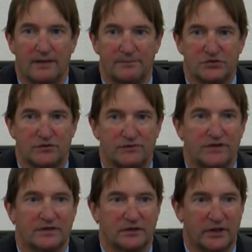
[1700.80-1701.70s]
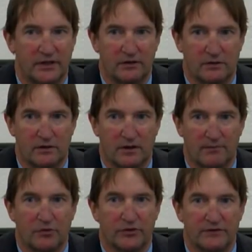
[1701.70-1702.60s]
observed it later, I
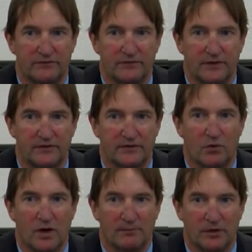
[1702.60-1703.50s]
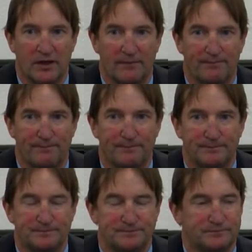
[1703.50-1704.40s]
believe, at the crime lab.
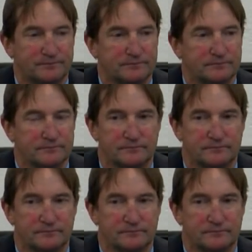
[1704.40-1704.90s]
Okay.